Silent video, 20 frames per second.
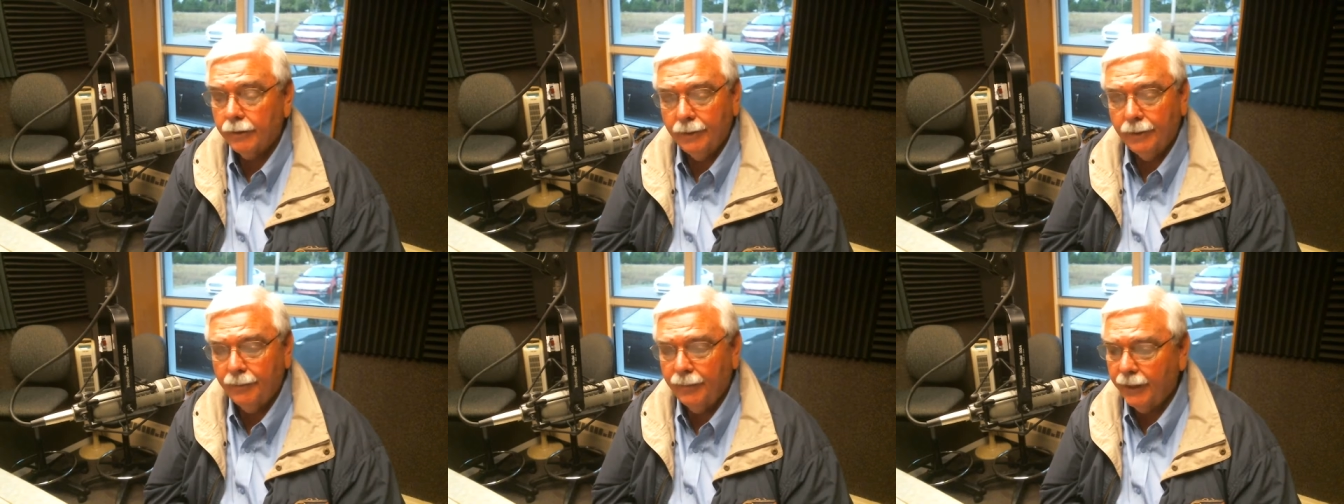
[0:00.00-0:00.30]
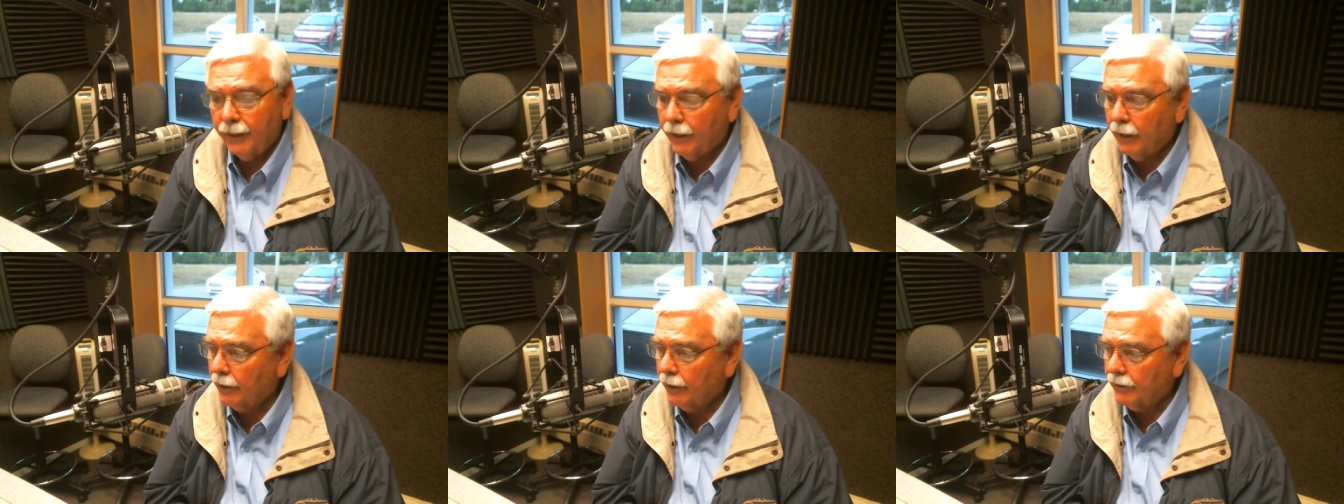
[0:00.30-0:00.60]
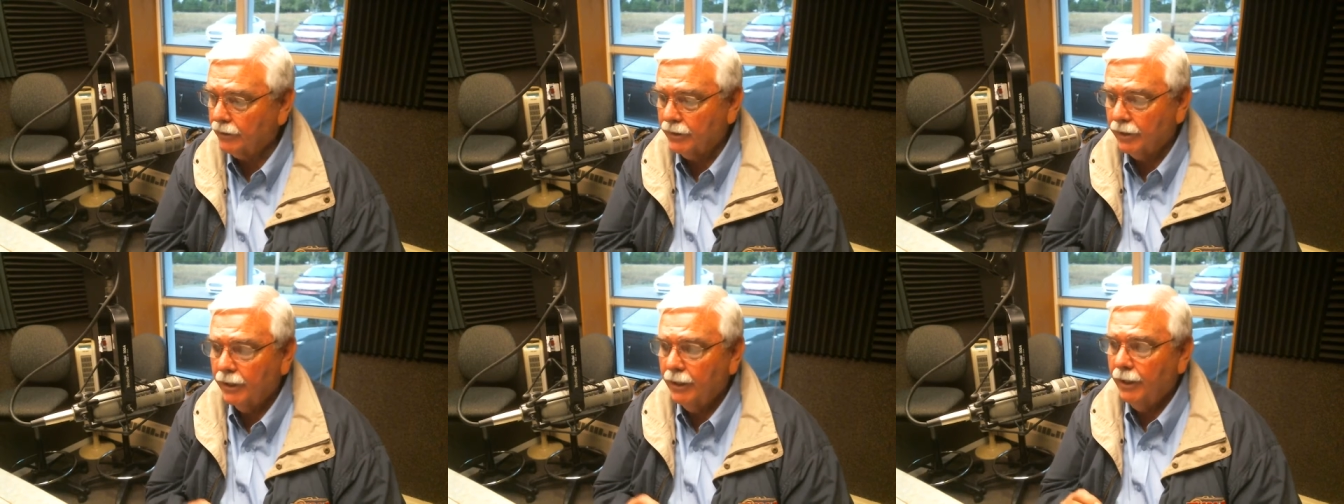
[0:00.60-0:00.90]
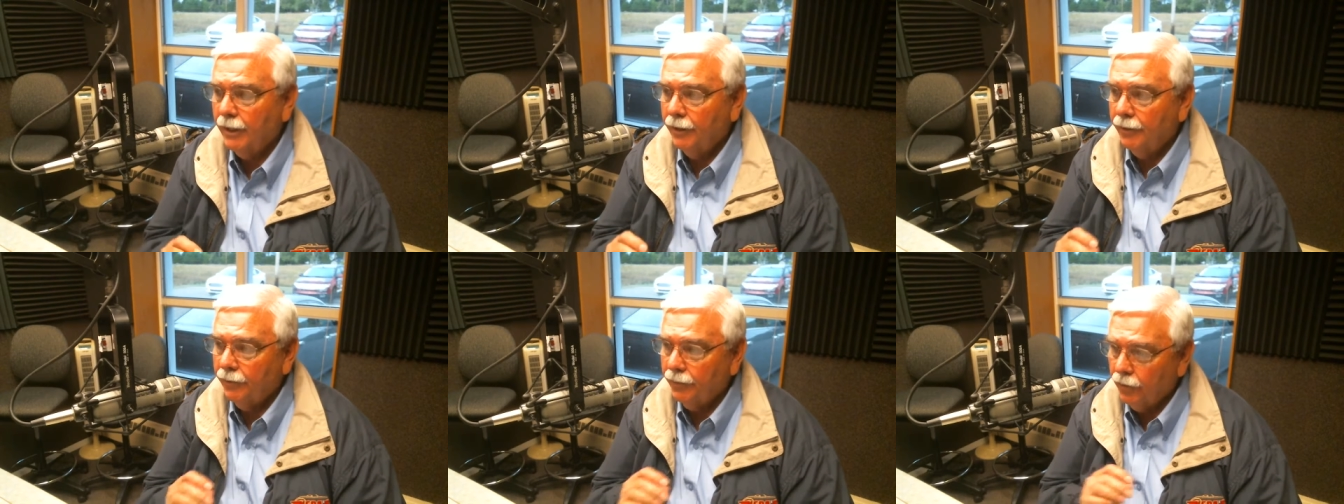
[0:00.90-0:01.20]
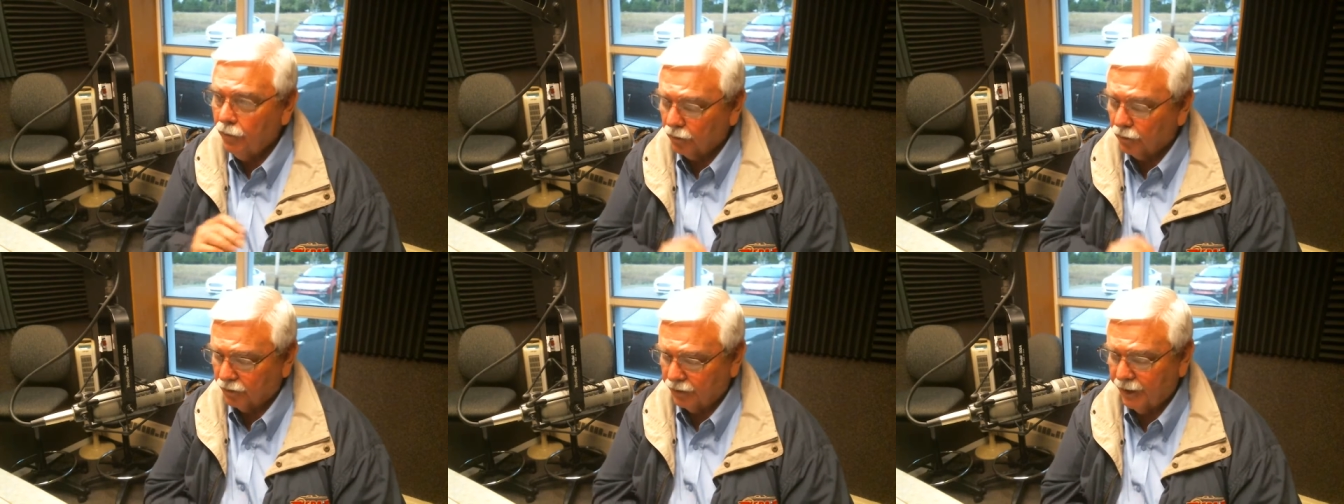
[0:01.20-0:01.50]
because
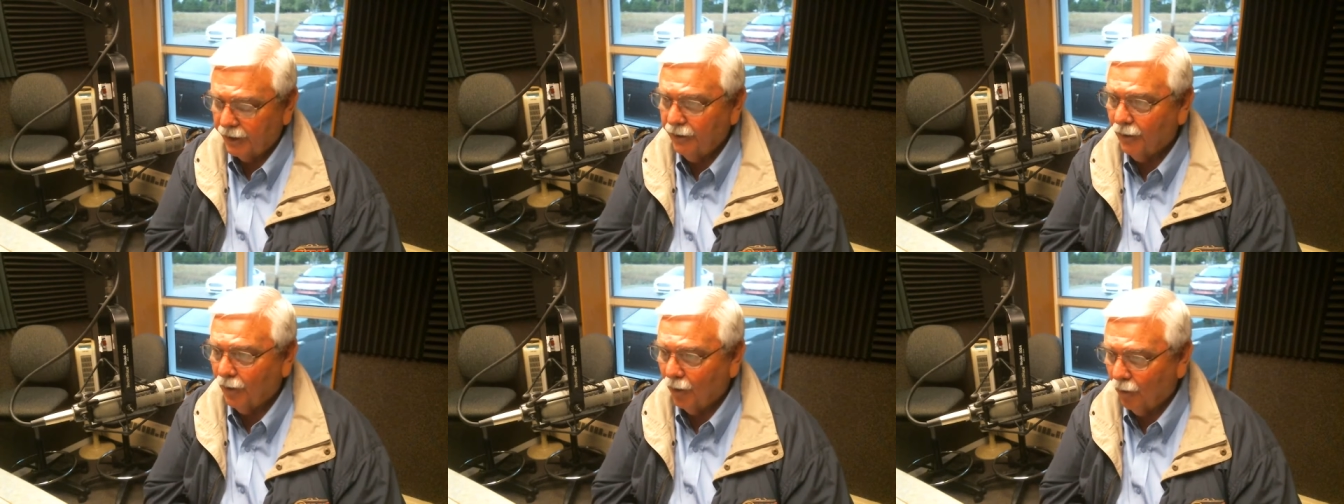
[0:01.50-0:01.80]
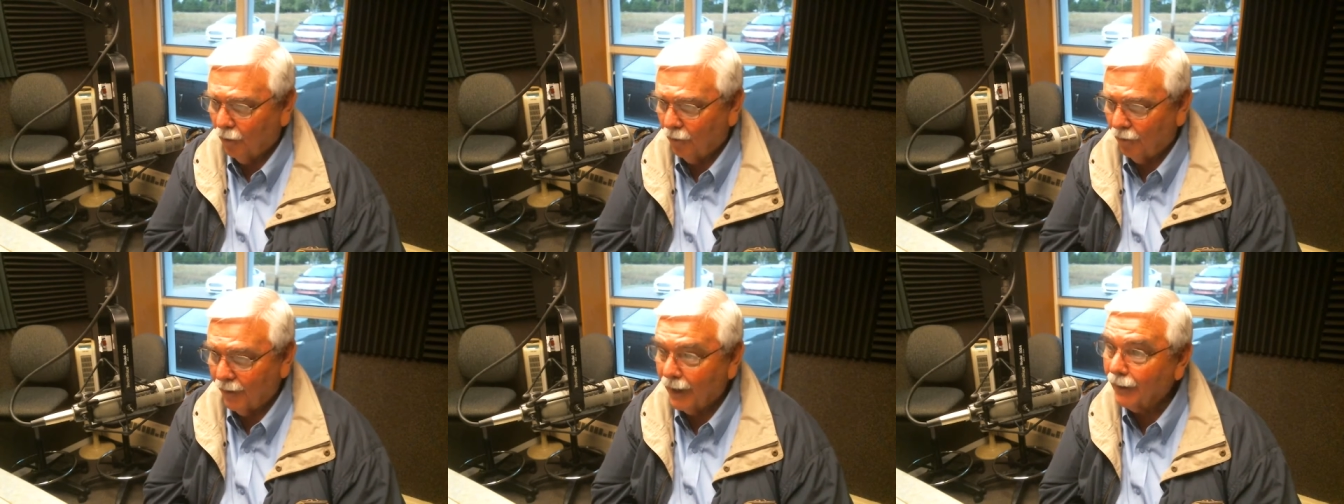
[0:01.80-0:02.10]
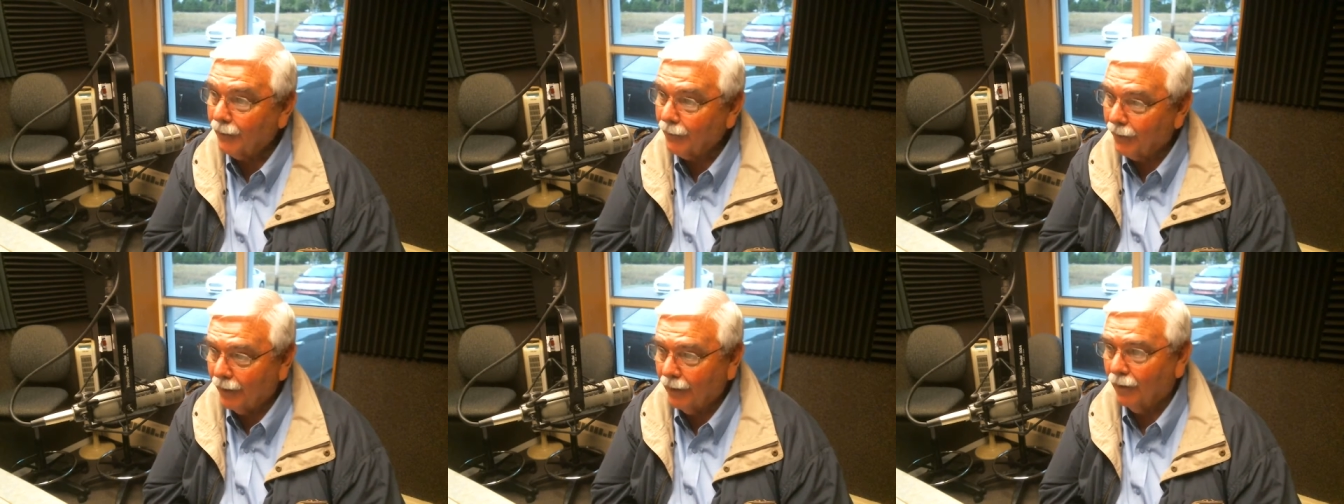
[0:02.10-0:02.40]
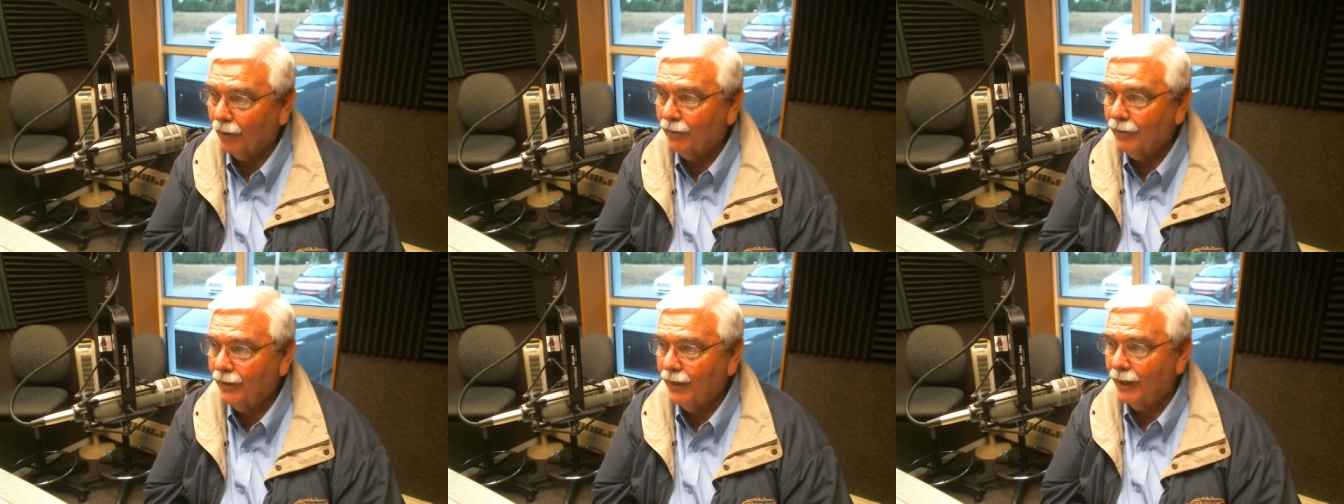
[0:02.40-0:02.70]
you'll see the whole thing there.